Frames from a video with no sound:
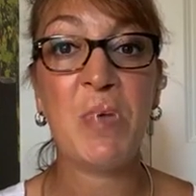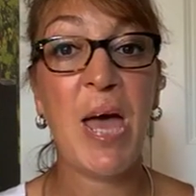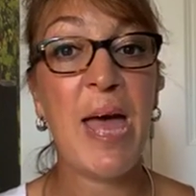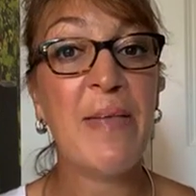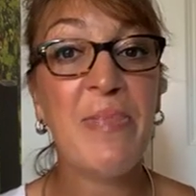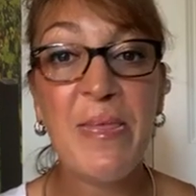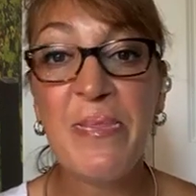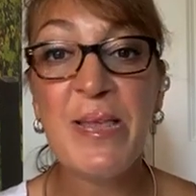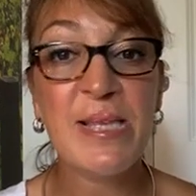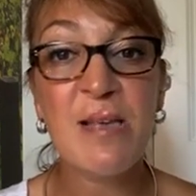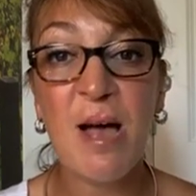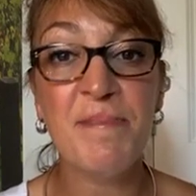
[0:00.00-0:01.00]
and, and,
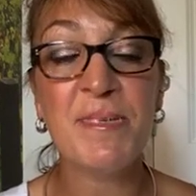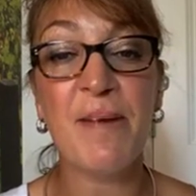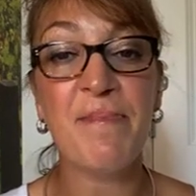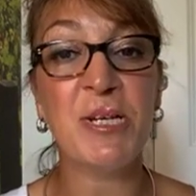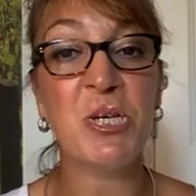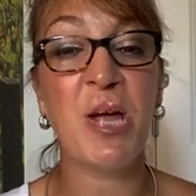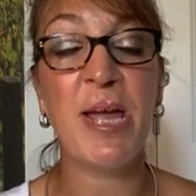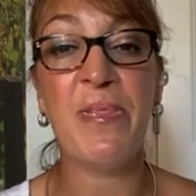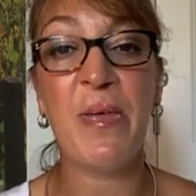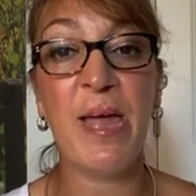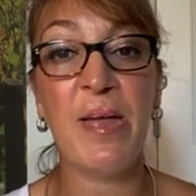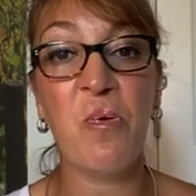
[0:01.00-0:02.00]
this comes up in, in,
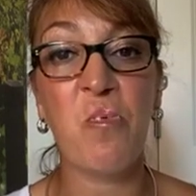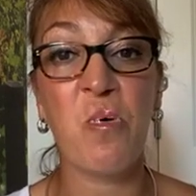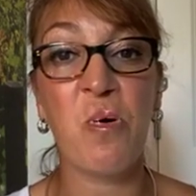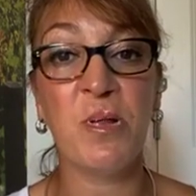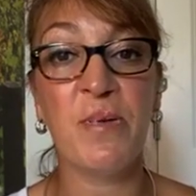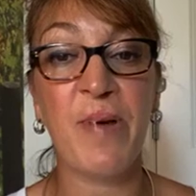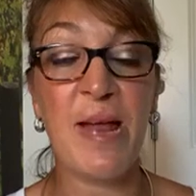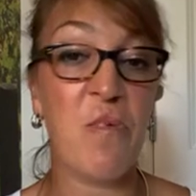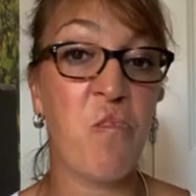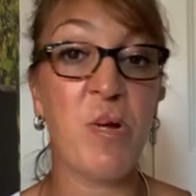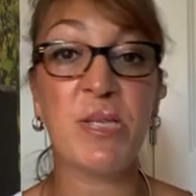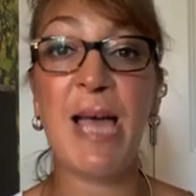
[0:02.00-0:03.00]
the, in the world of kind
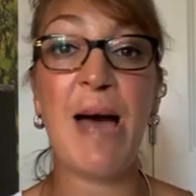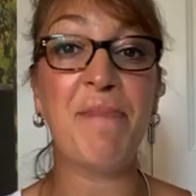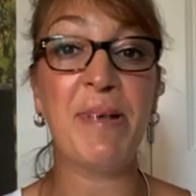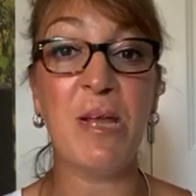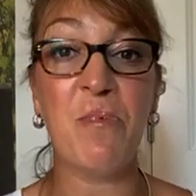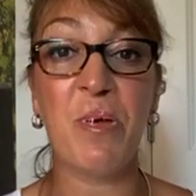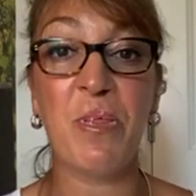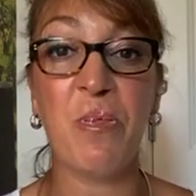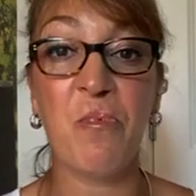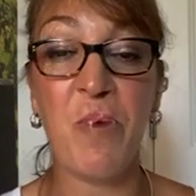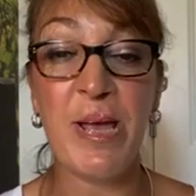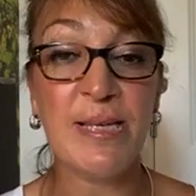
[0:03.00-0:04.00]
of what's happening with
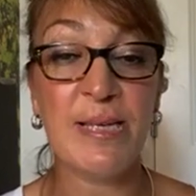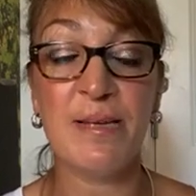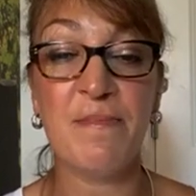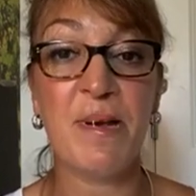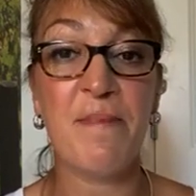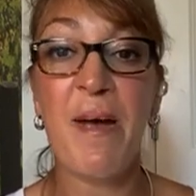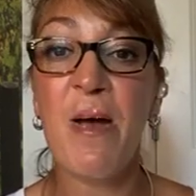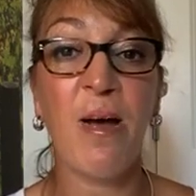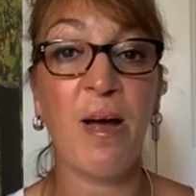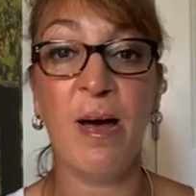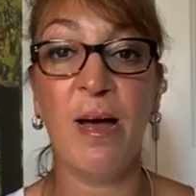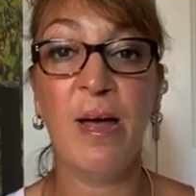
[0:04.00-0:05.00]
racism in
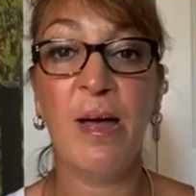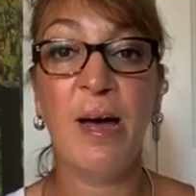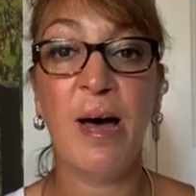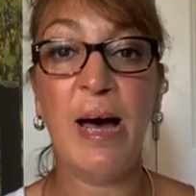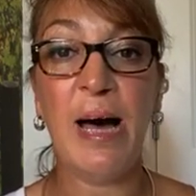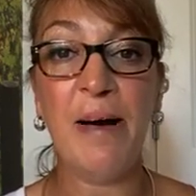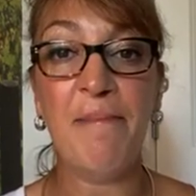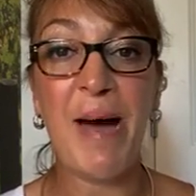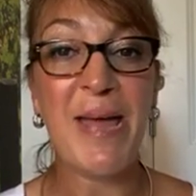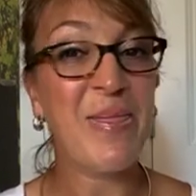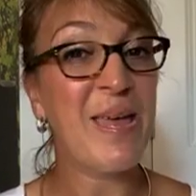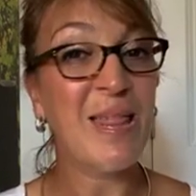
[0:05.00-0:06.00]
America. Um,
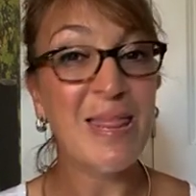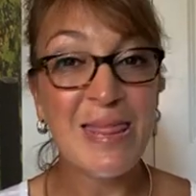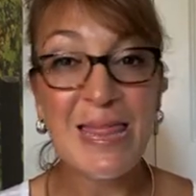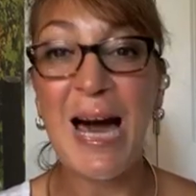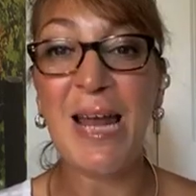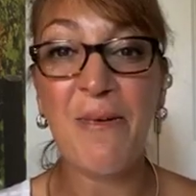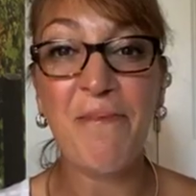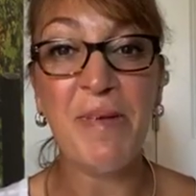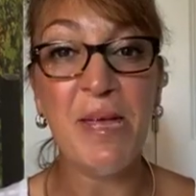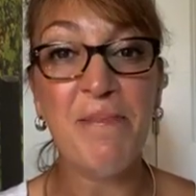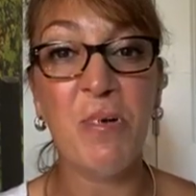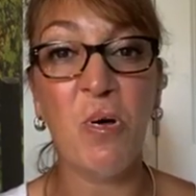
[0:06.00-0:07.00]
I think a lot of
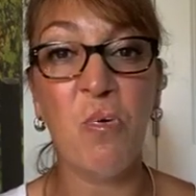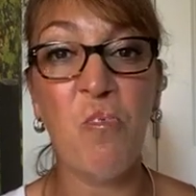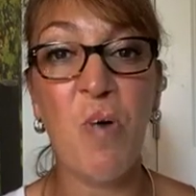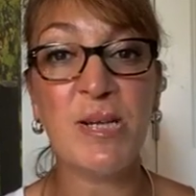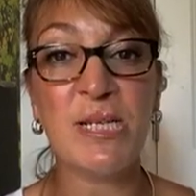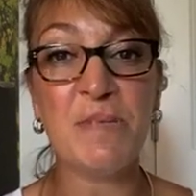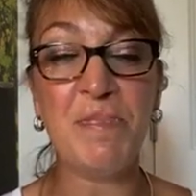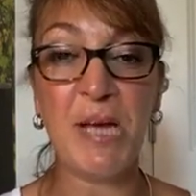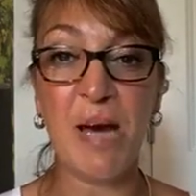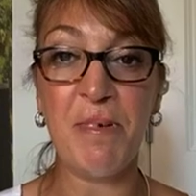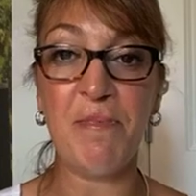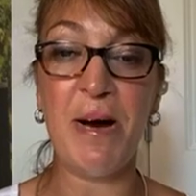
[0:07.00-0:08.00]
people want to speak
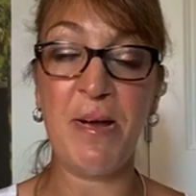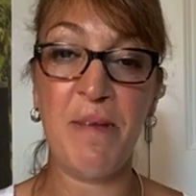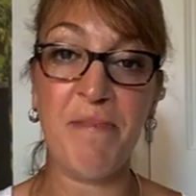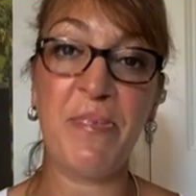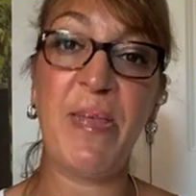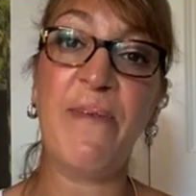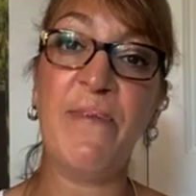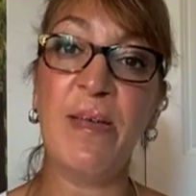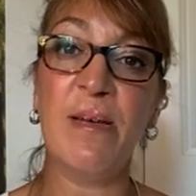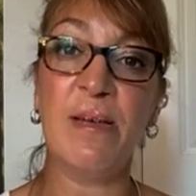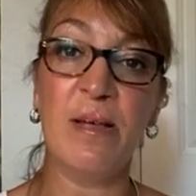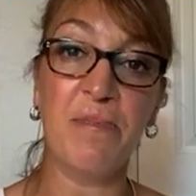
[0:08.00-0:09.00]
up about it, but they
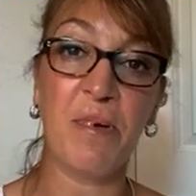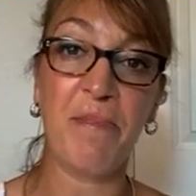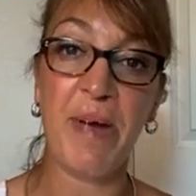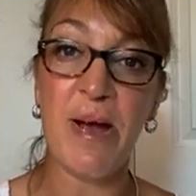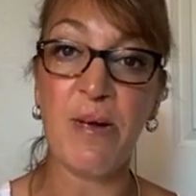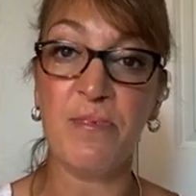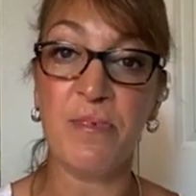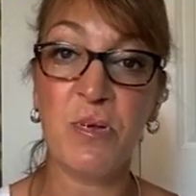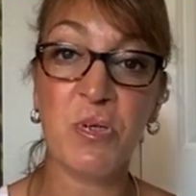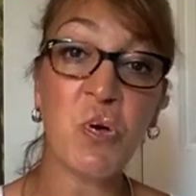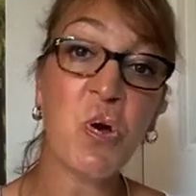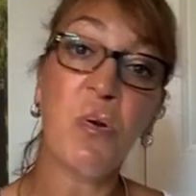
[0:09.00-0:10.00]
feel ill prepared.
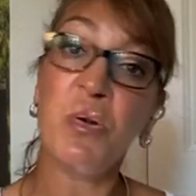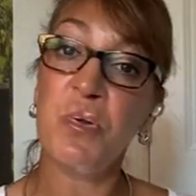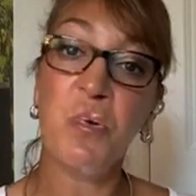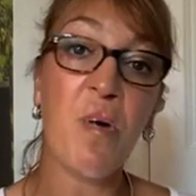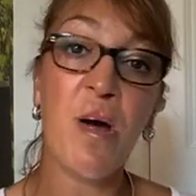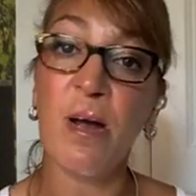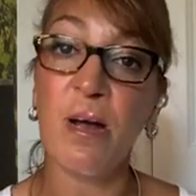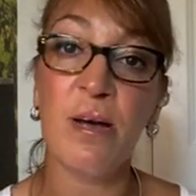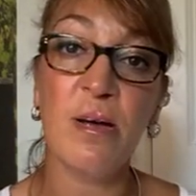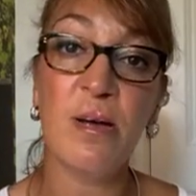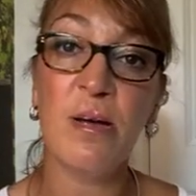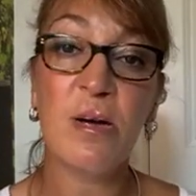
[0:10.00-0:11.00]
So go do the work,
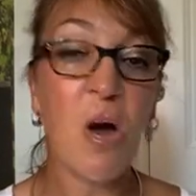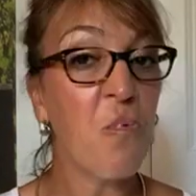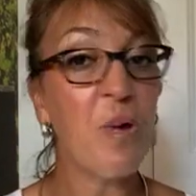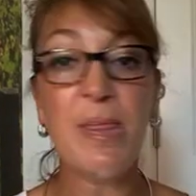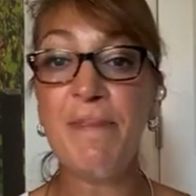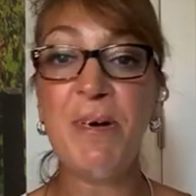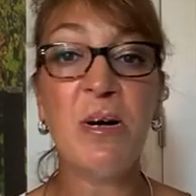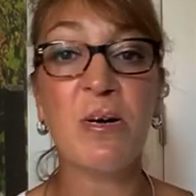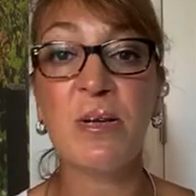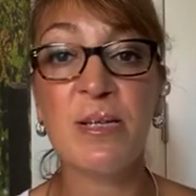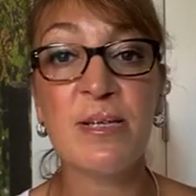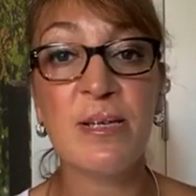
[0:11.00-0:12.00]
go read the
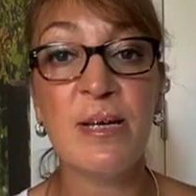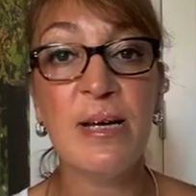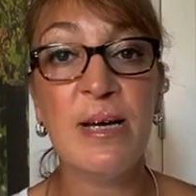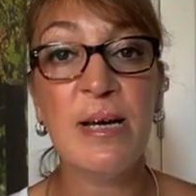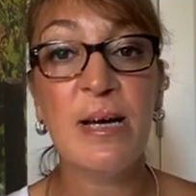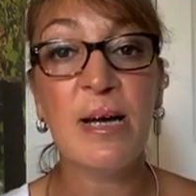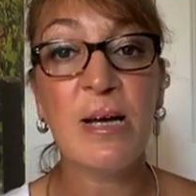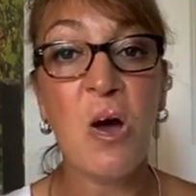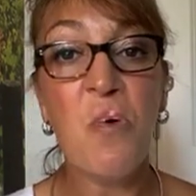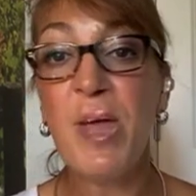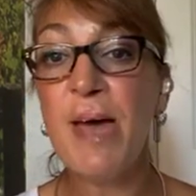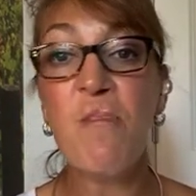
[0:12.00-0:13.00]
books,
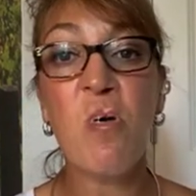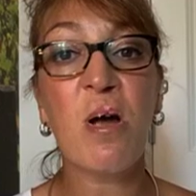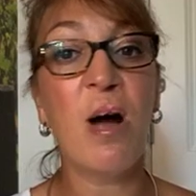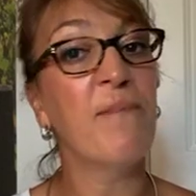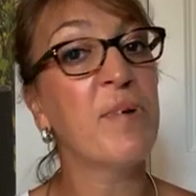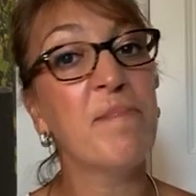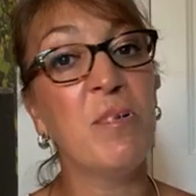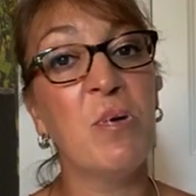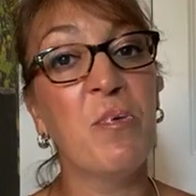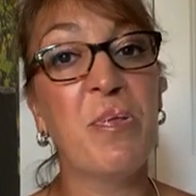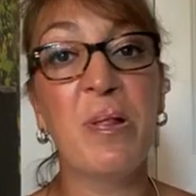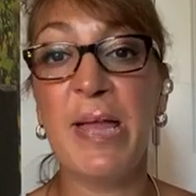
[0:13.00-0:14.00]
go get more comfortable
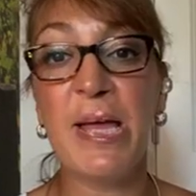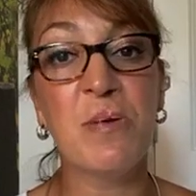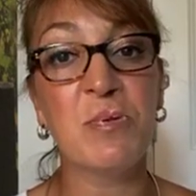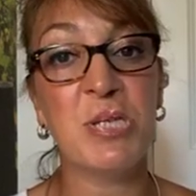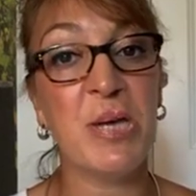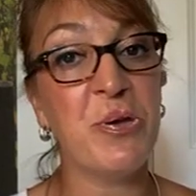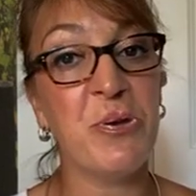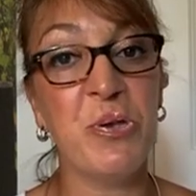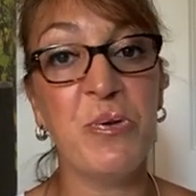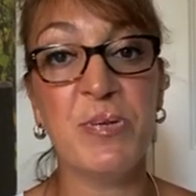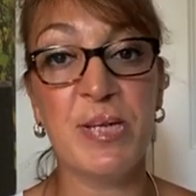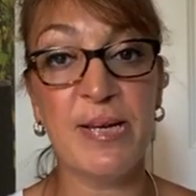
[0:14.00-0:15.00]
with the language that you're
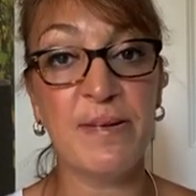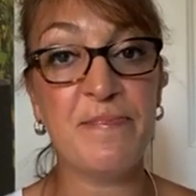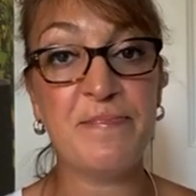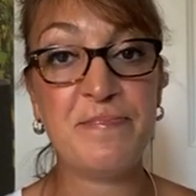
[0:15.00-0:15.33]
using.